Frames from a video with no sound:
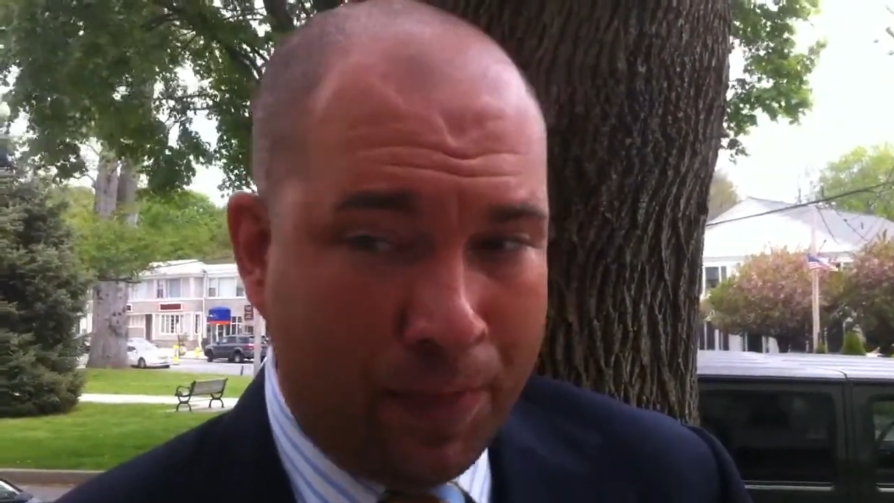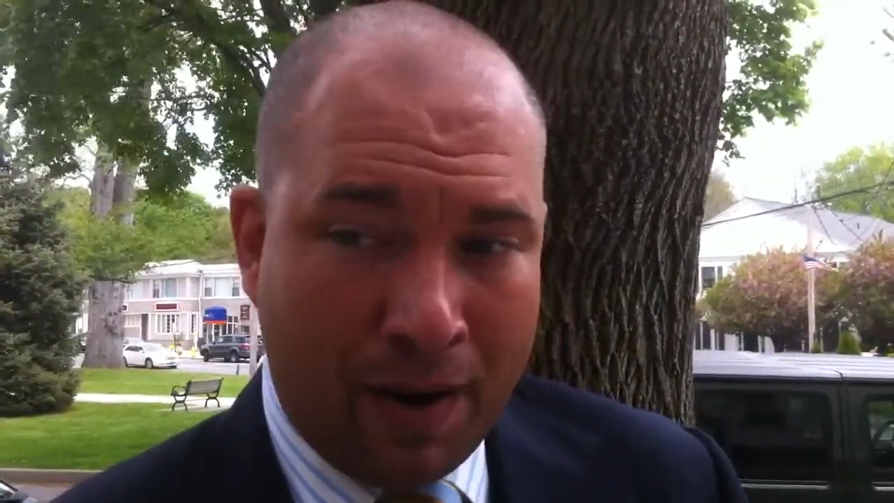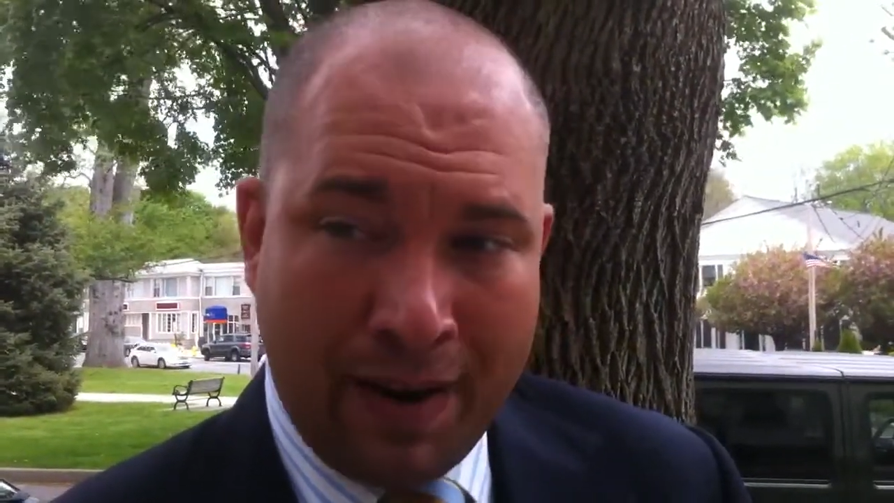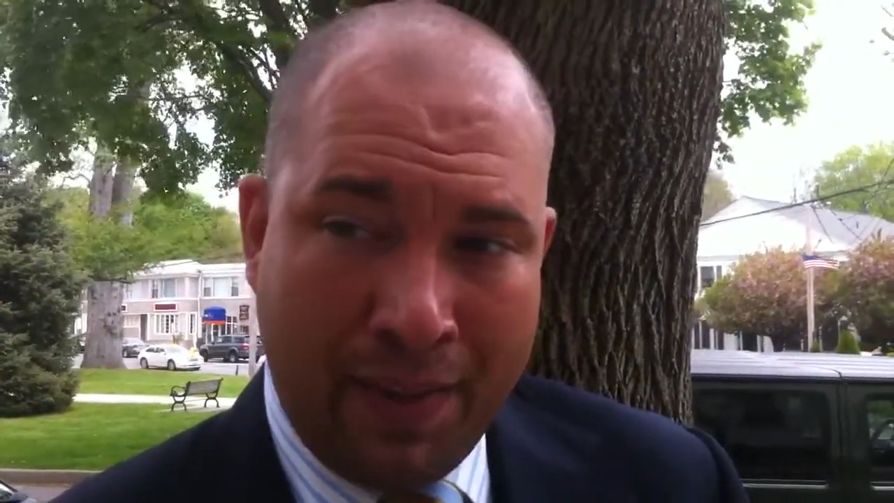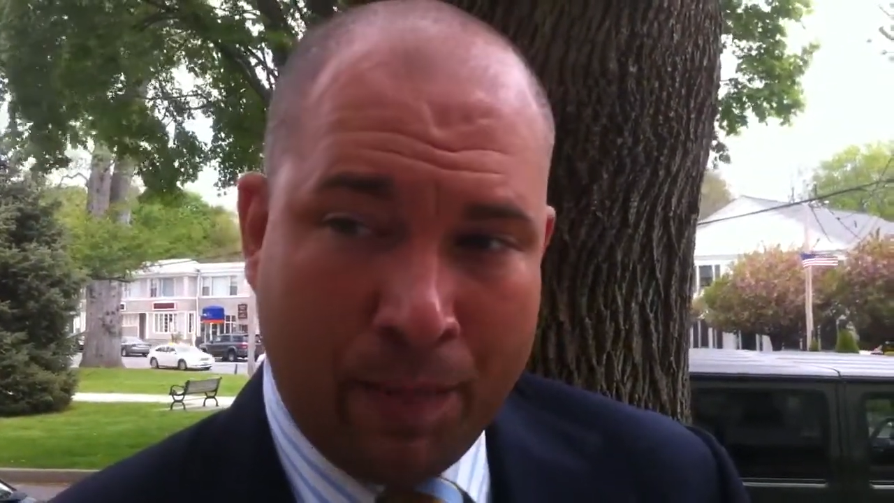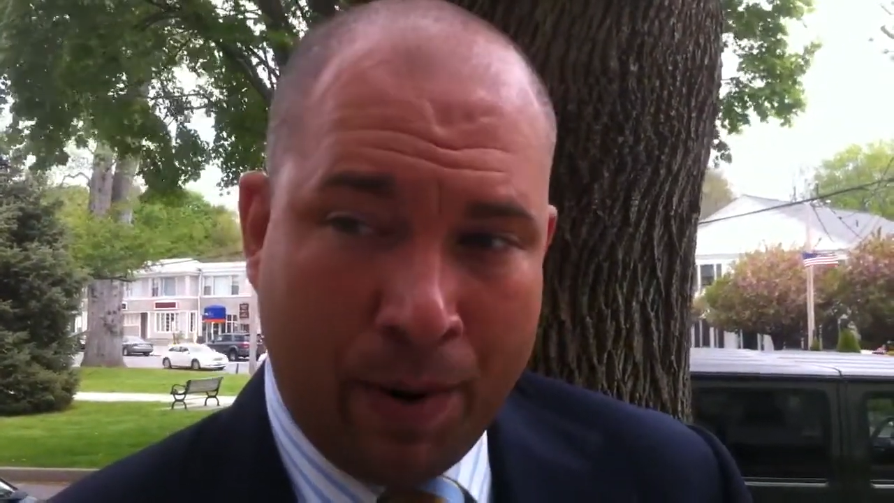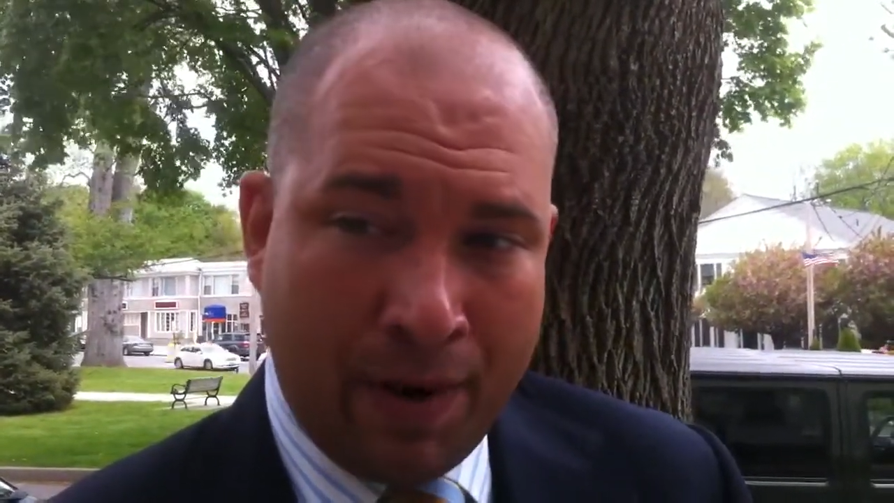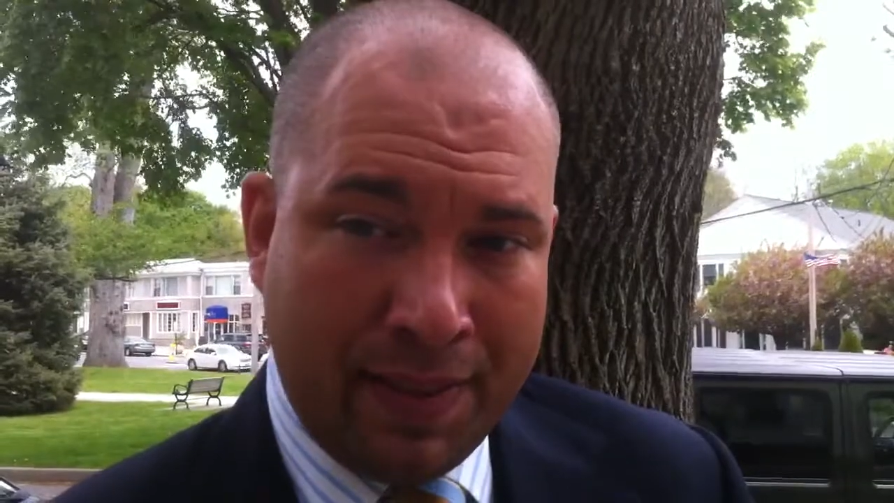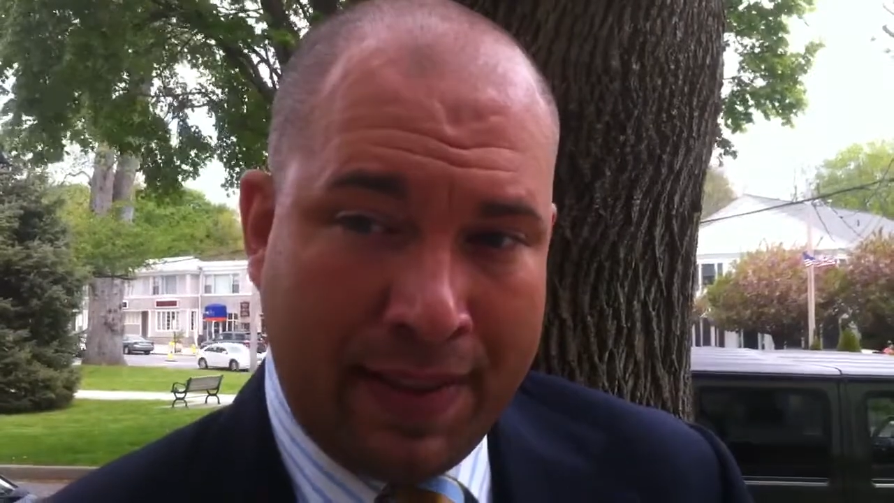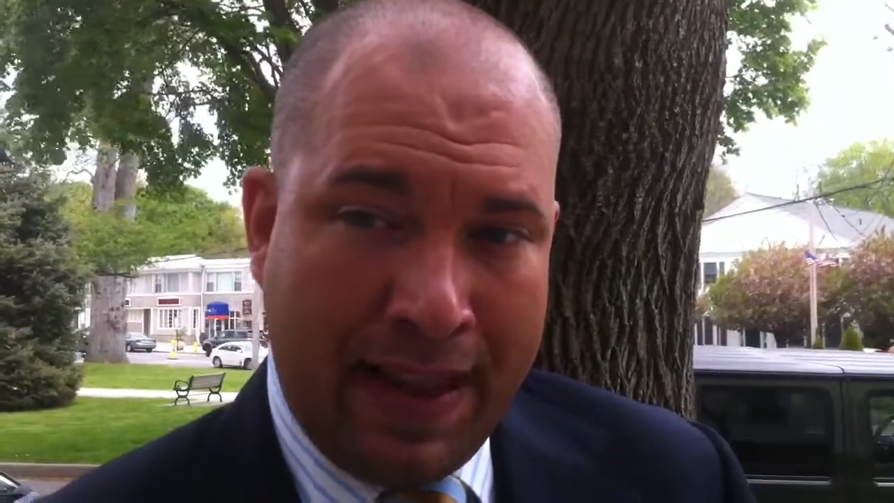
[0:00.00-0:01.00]
part and the part
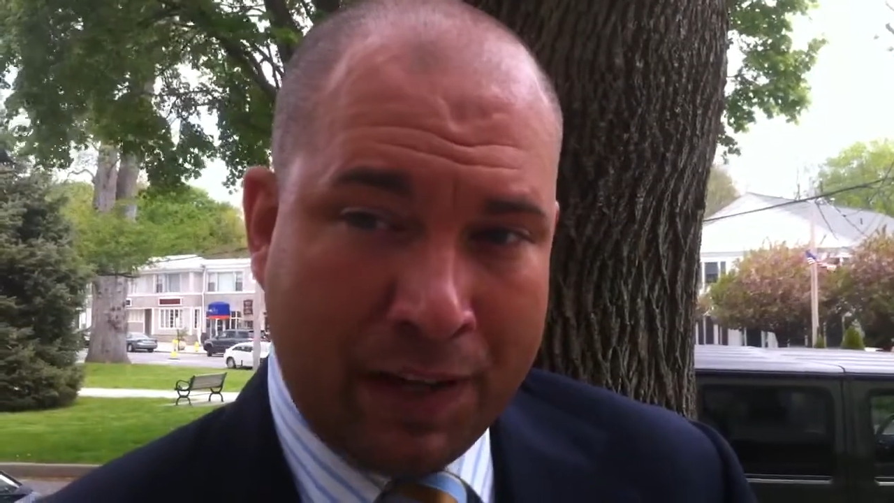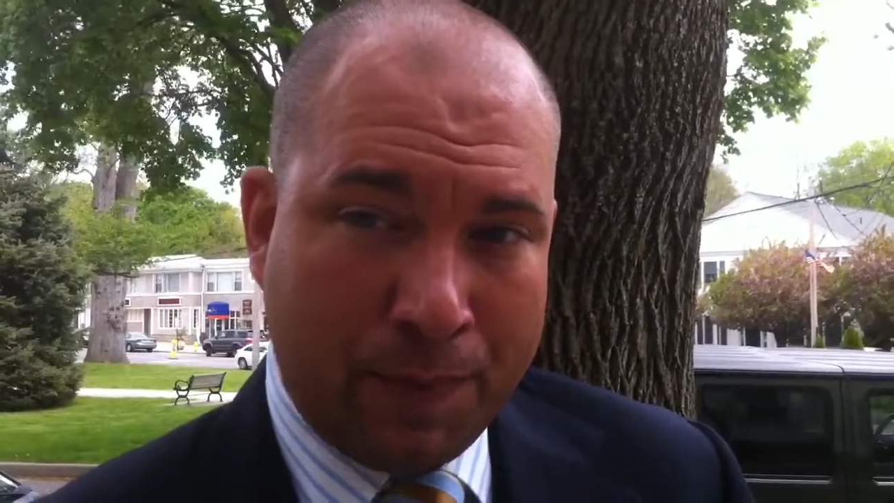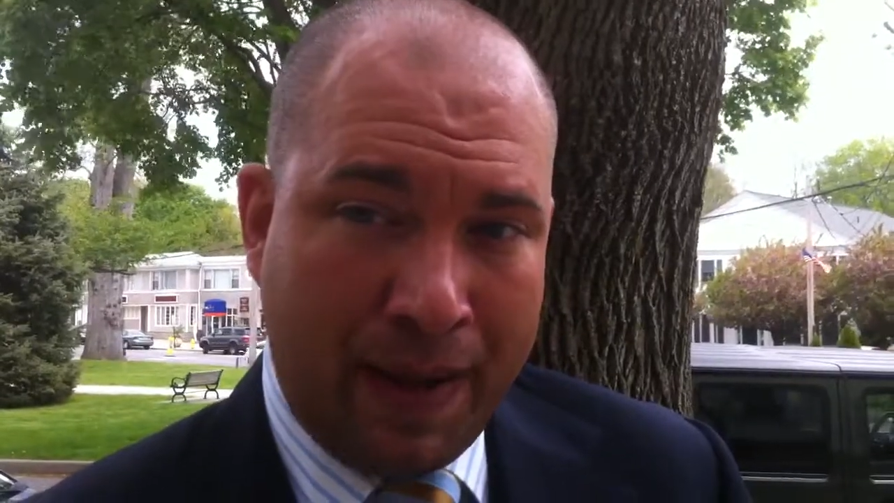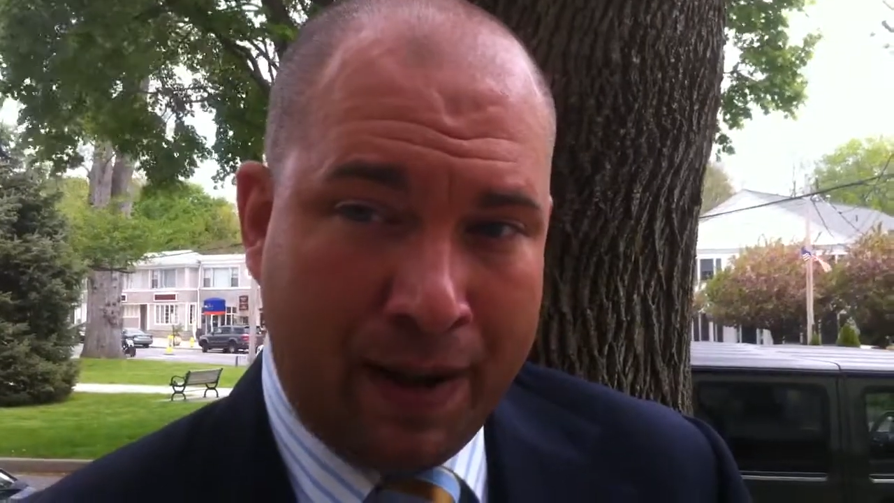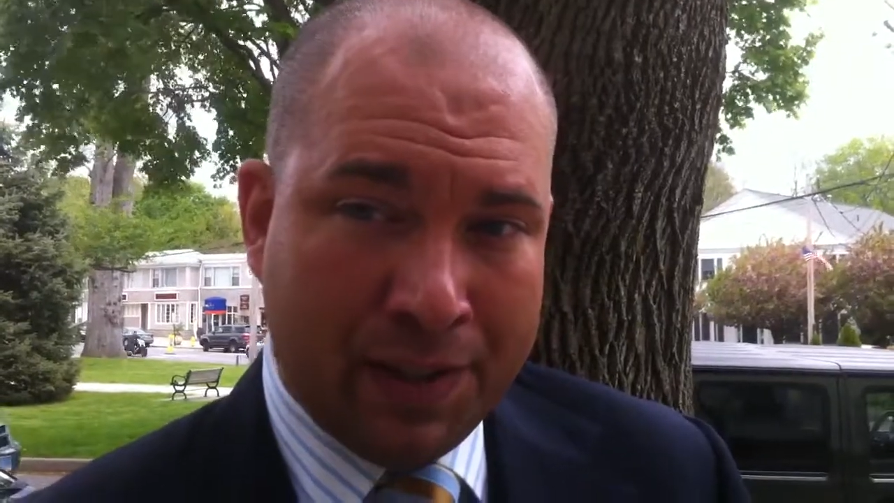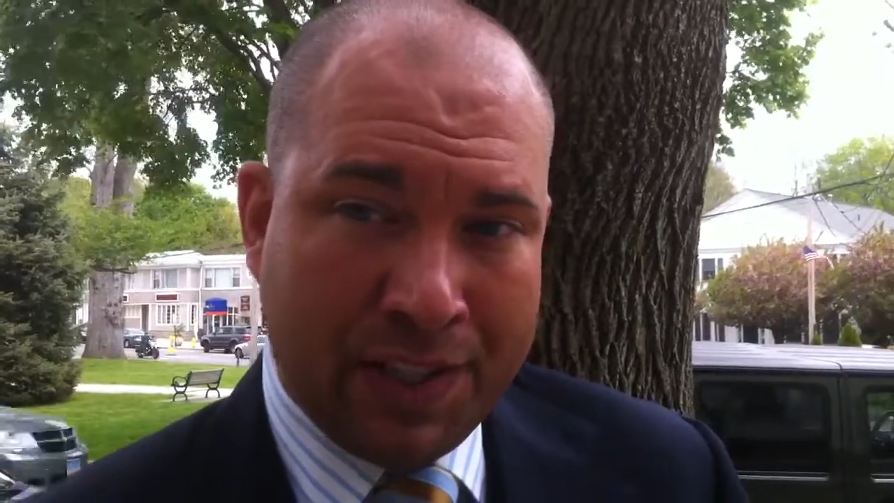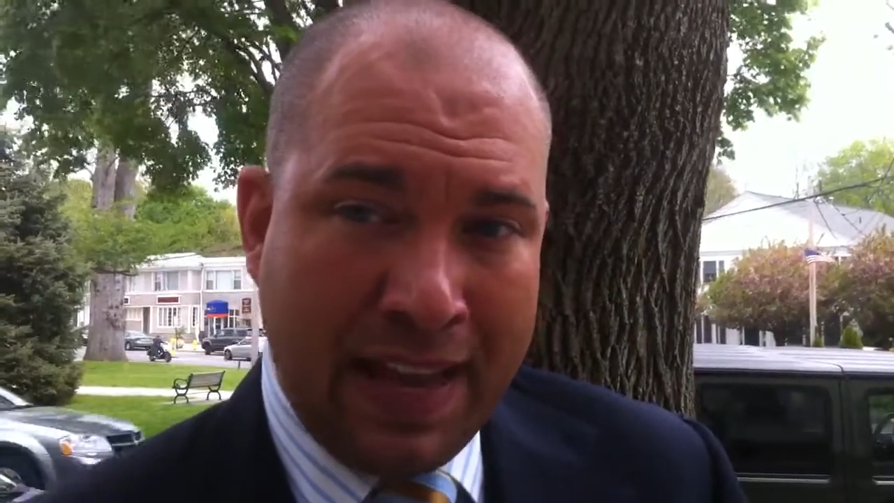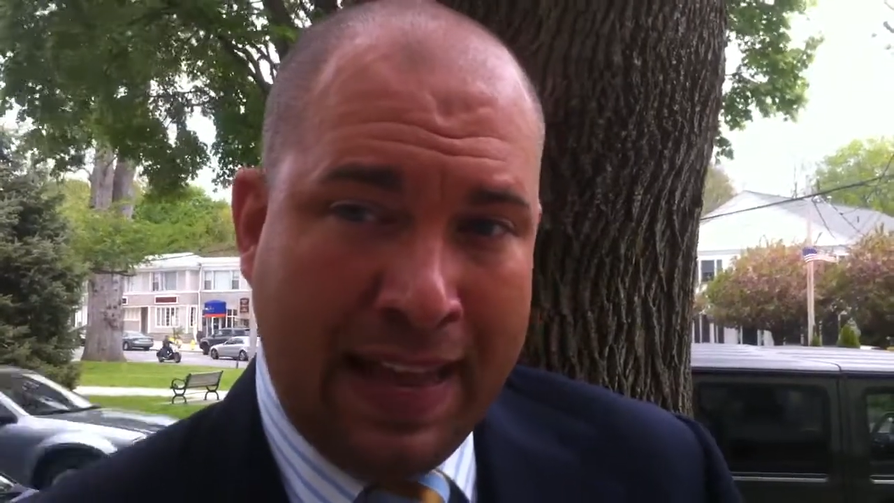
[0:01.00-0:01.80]
of the taxpayers.